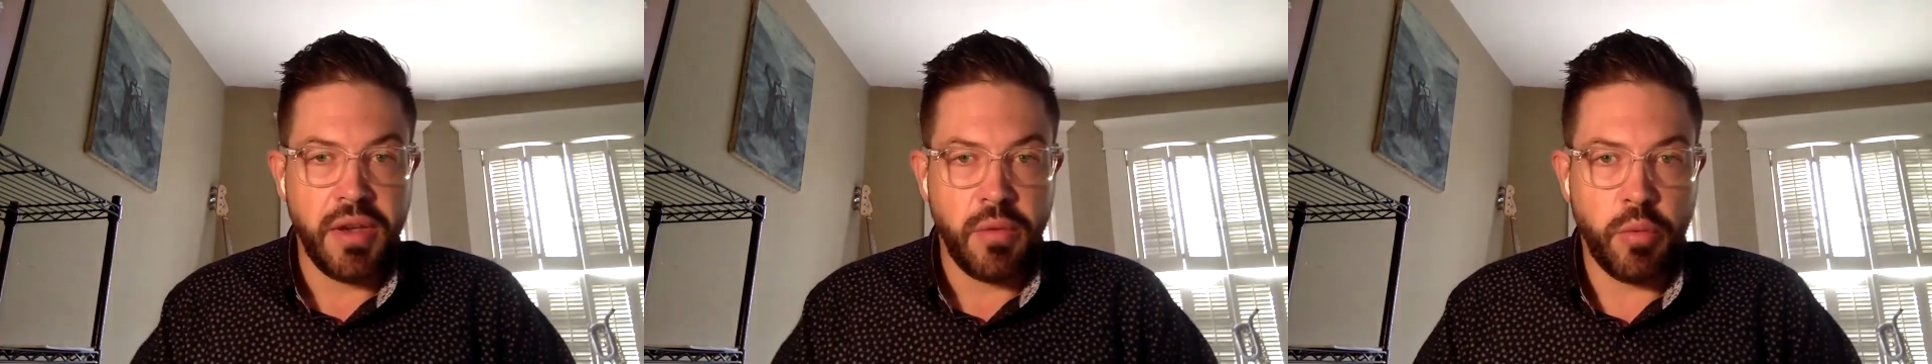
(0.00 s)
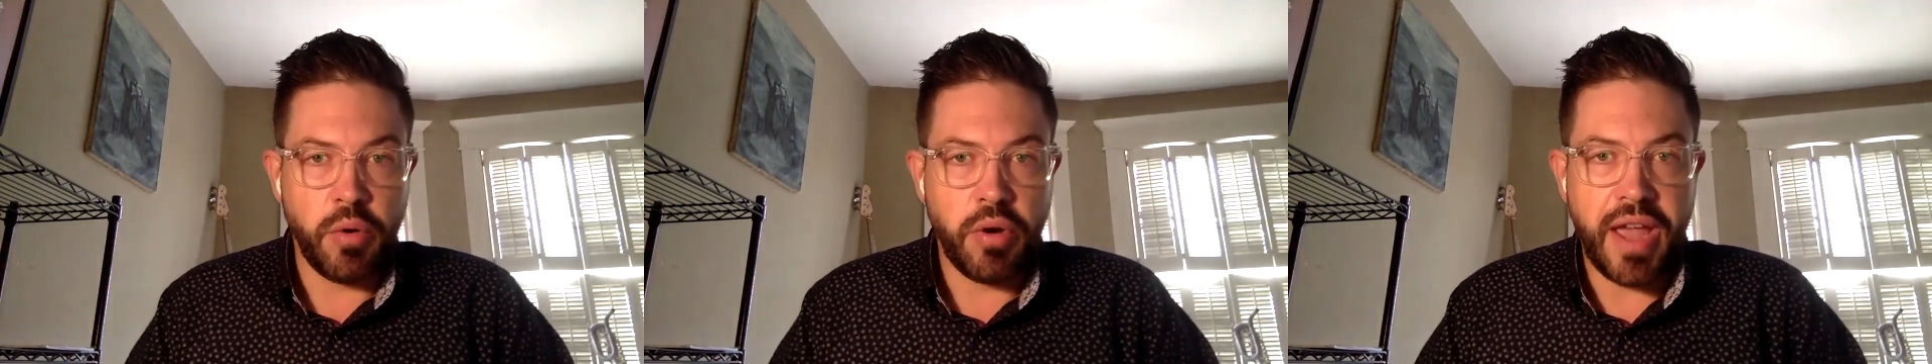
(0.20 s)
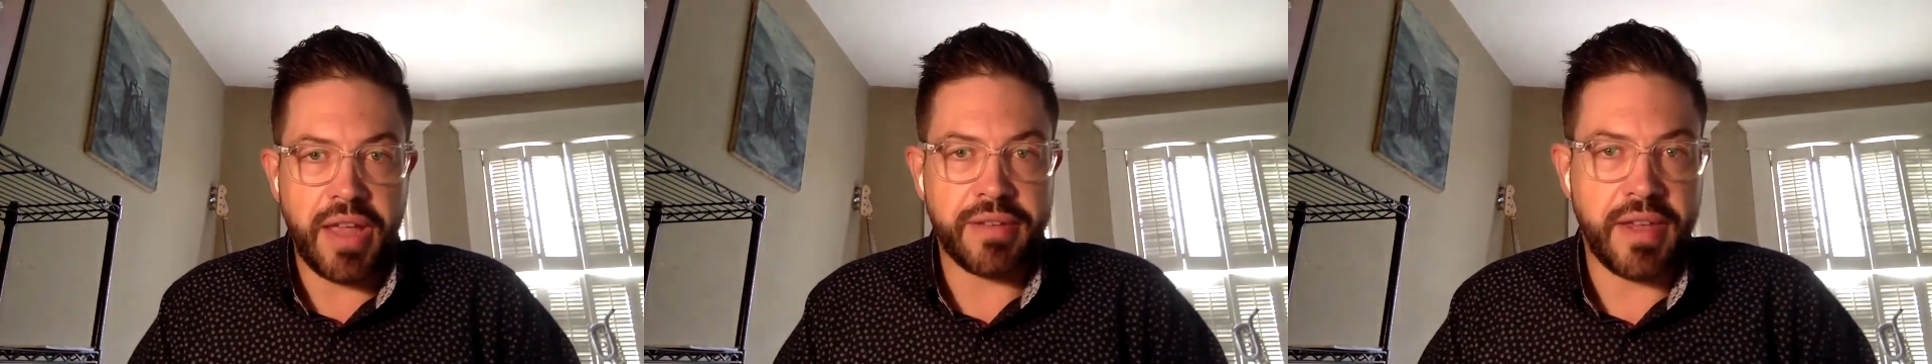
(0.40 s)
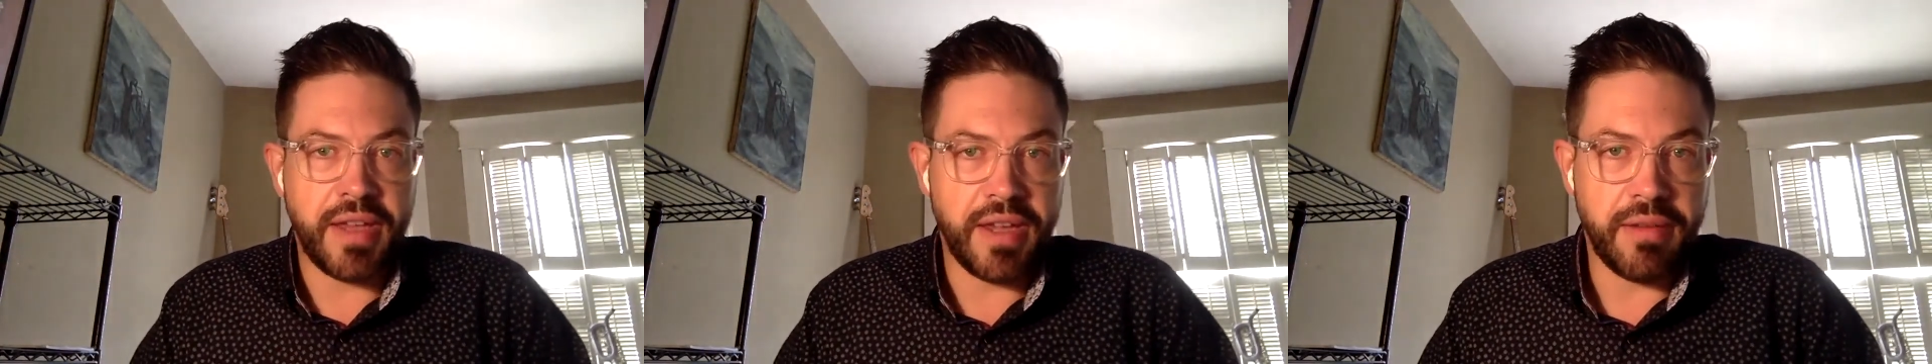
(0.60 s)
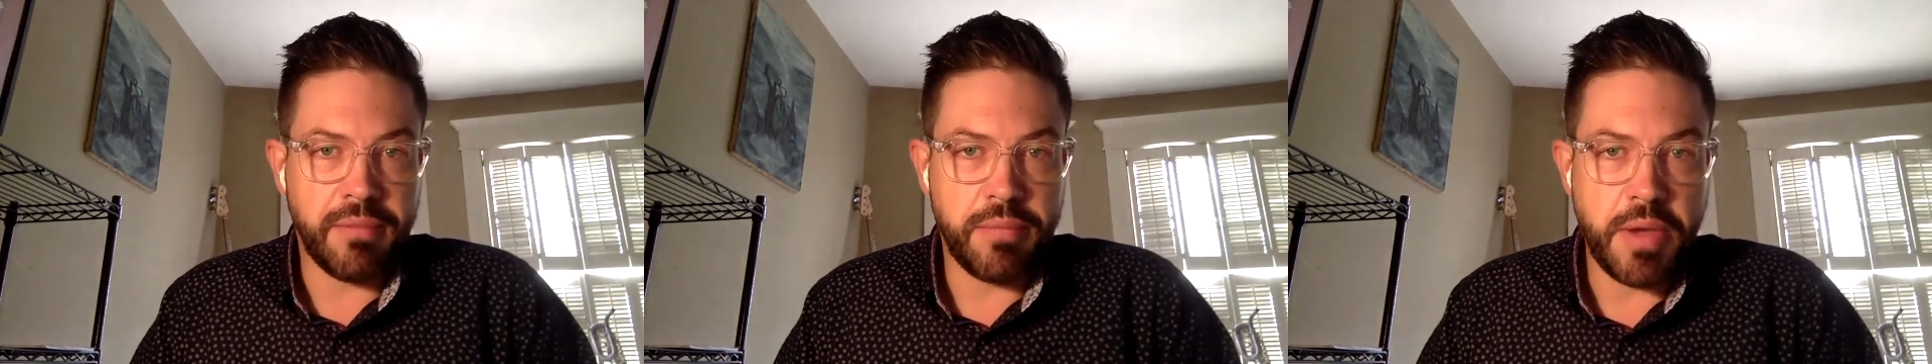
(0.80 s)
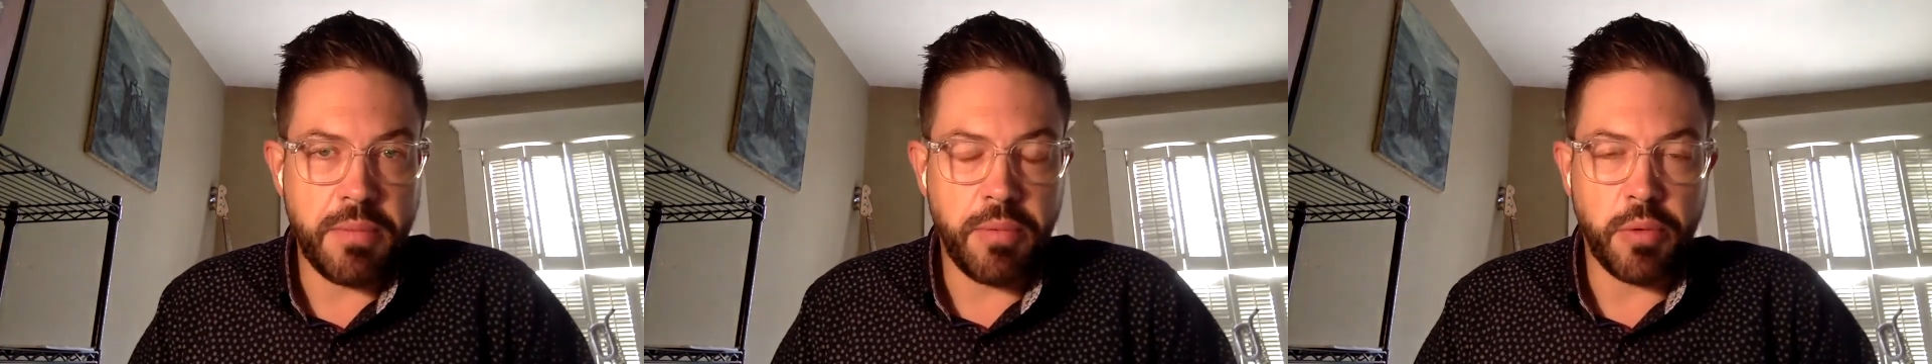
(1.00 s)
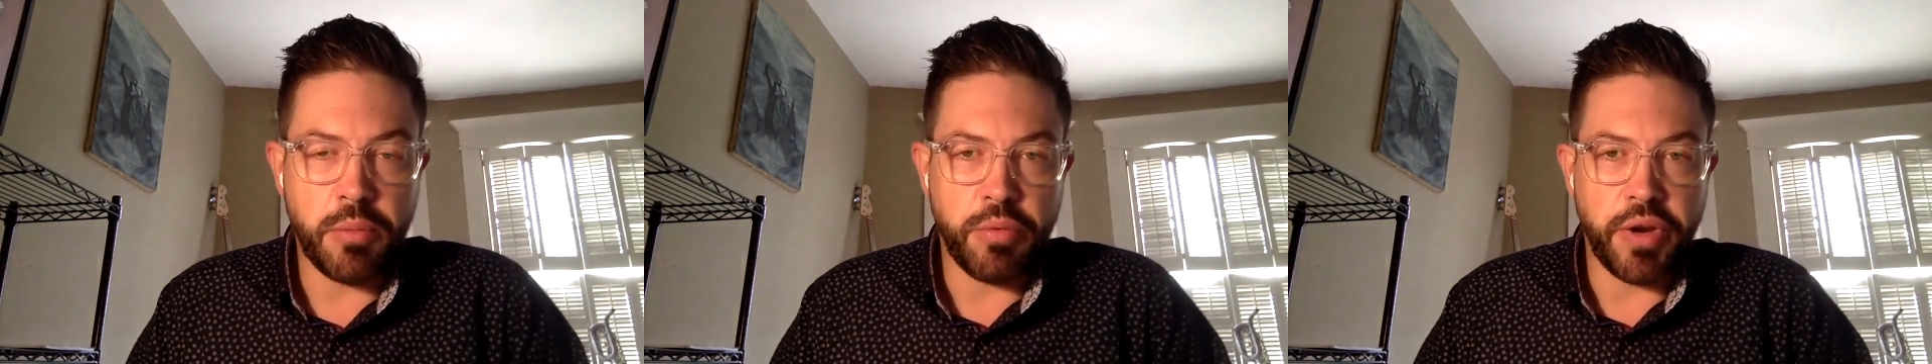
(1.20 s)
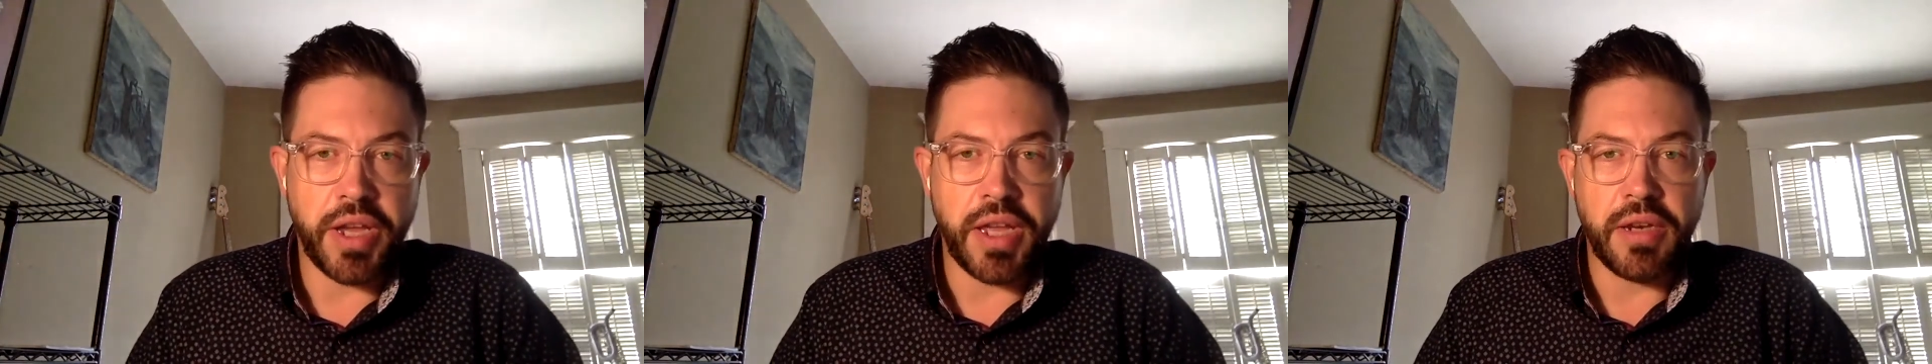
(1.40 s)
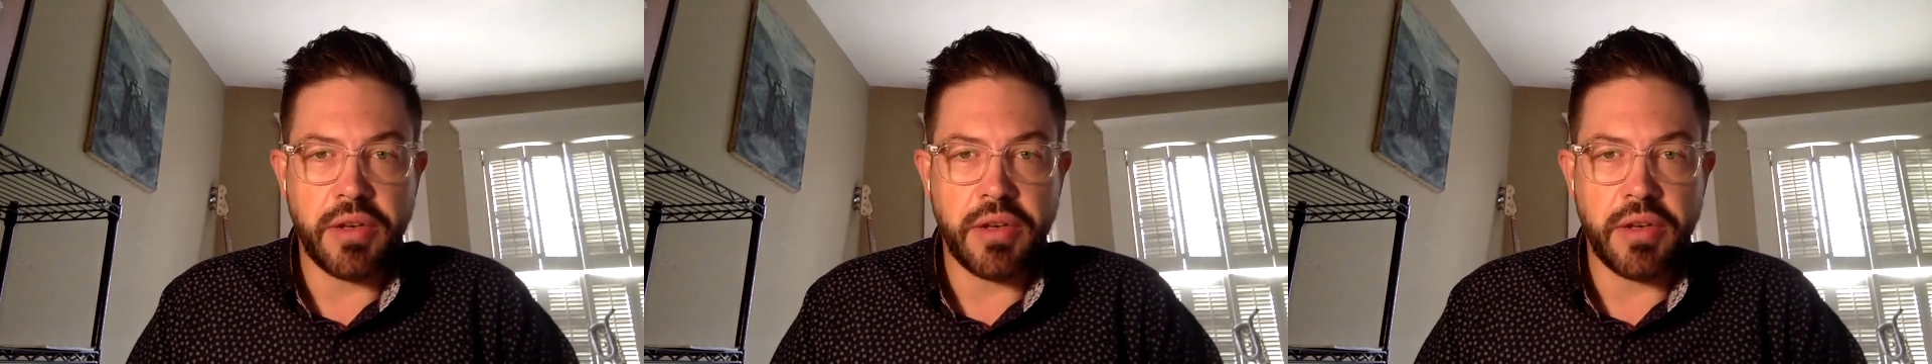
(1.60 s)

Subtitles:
We're asking people to bring in a